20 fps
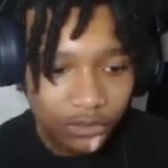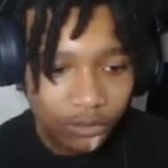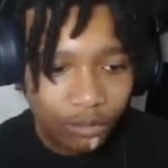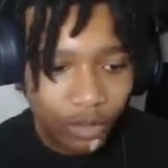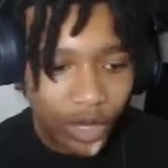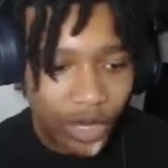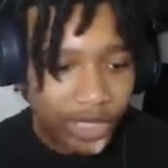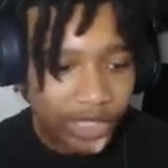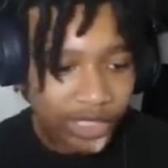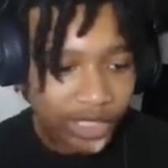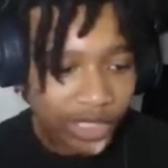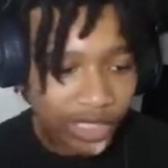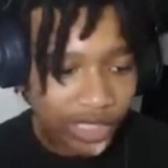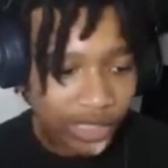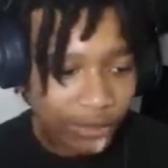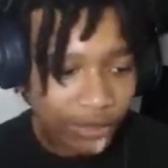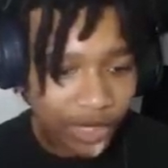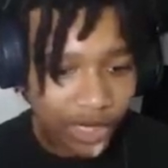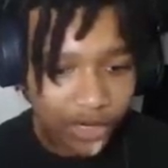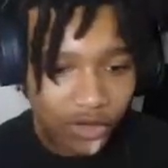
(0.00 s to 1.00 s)
Breaking
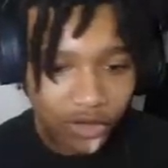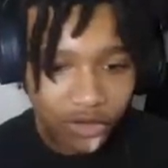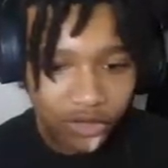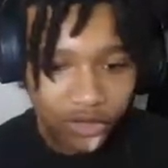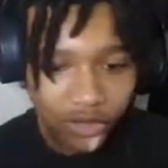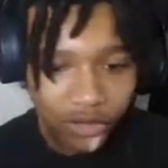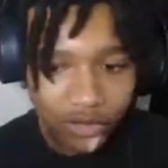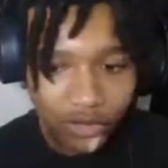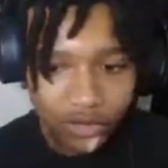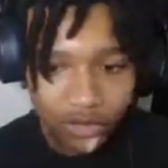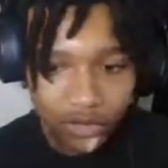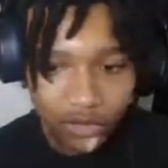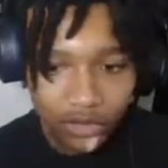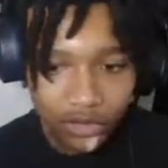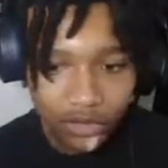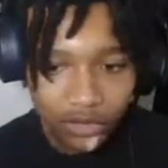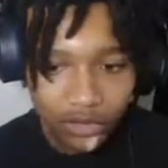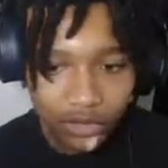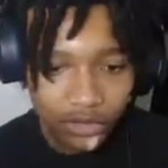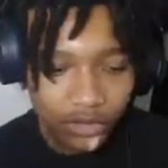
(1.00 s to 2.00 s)
it, bro.
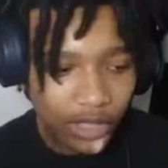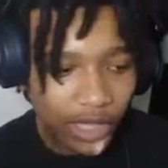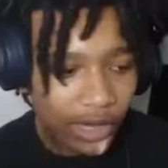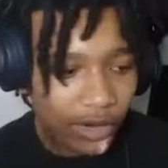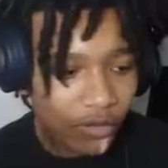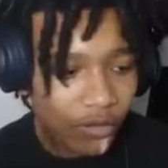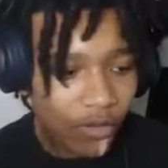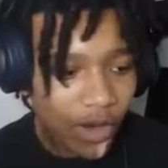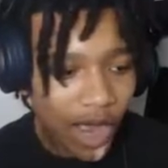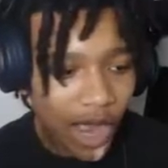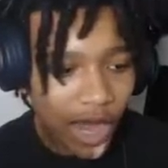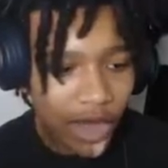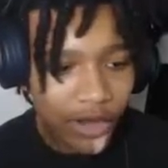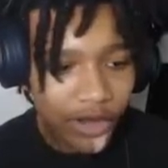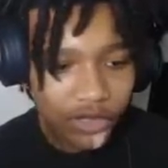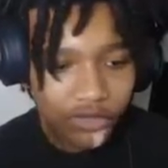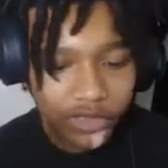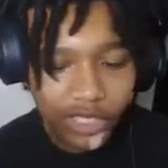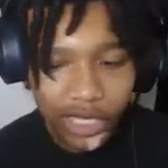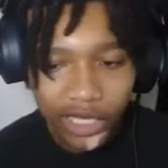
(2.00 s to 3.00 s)
Like, why are
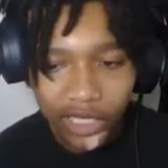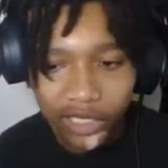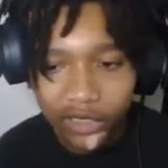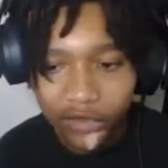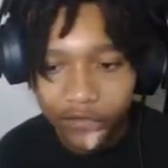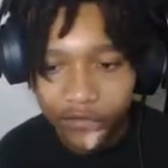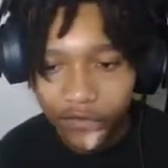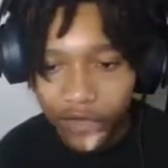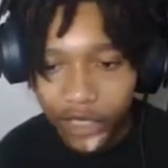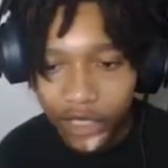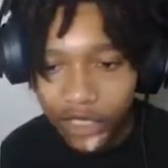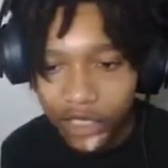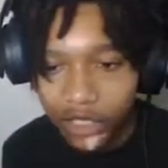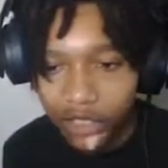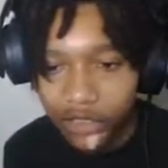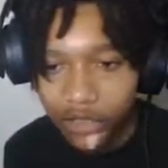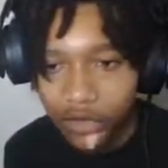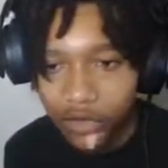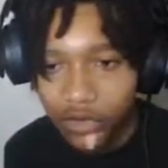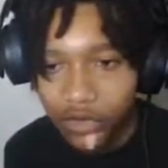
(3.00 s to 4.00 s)
you taking a
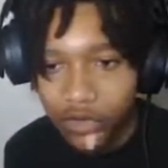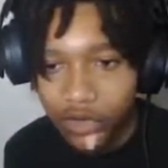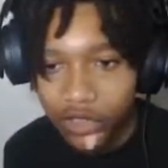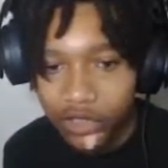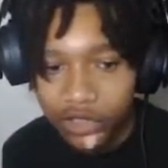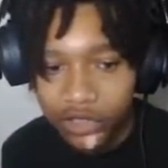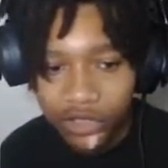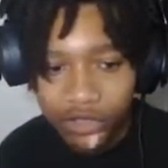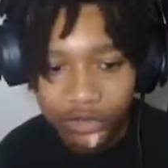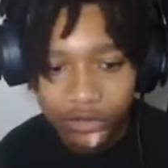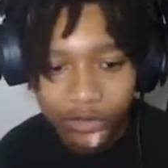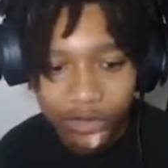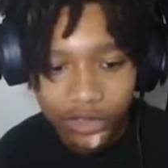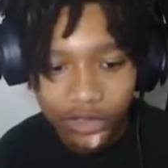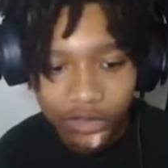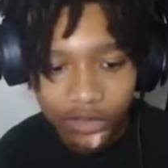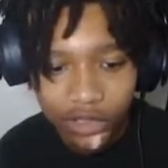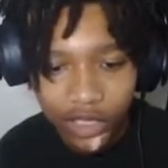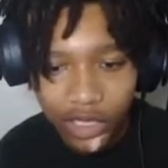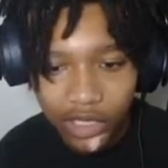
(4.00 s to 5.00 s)
fucking court, though,
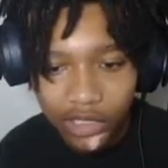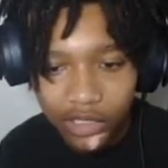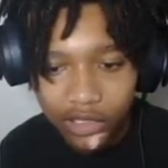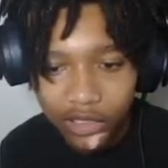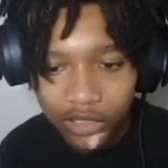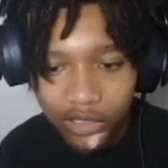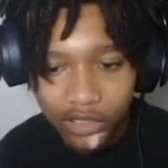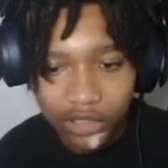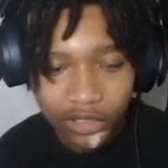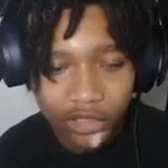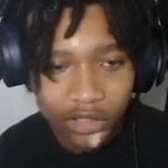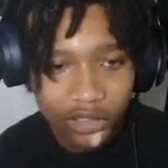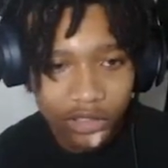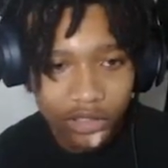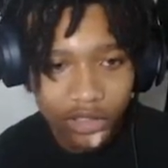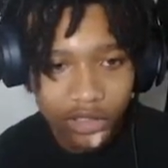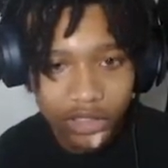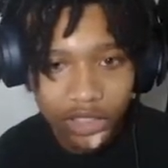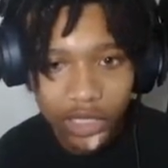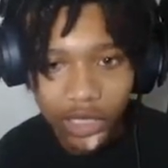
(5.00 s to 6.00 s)
bro? Like,
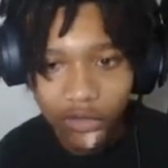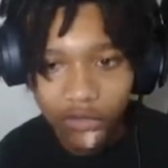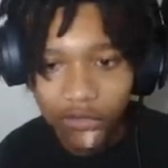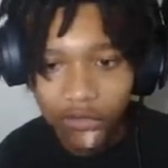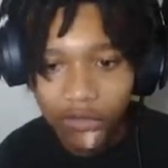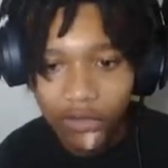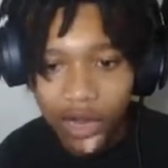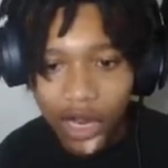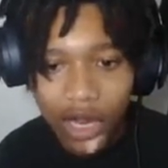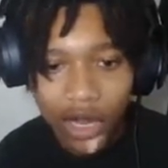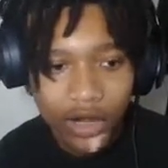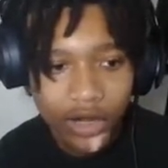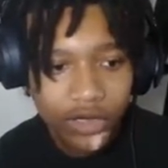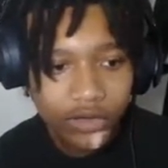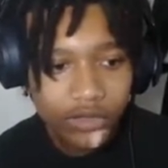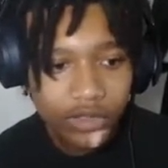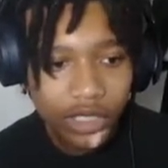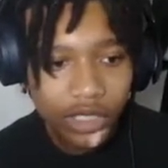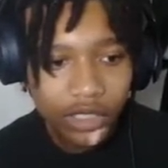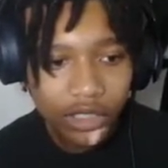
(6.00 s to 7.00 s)
it's like, why are
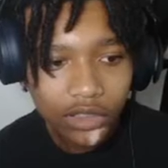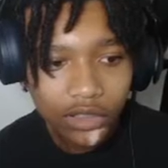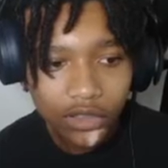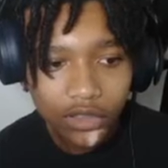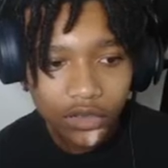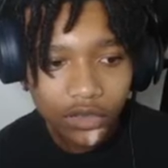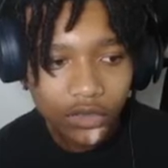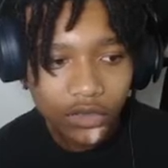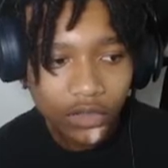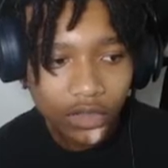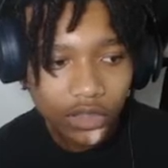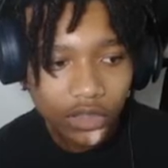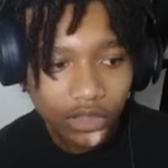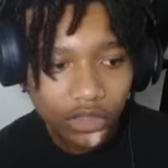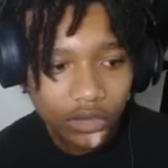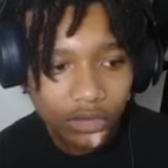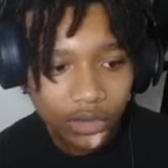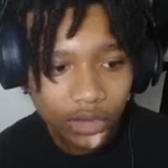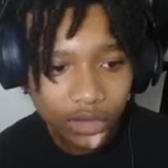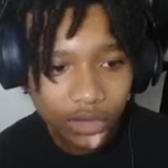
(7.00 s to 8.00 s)
you taking a court,
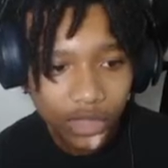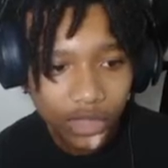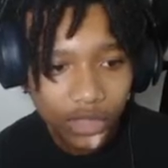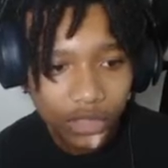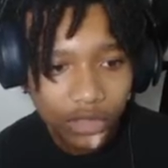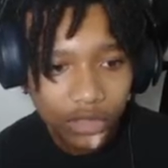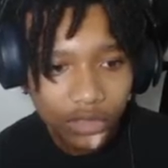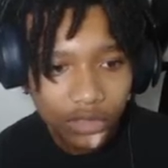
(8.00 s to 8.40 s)
though, brody?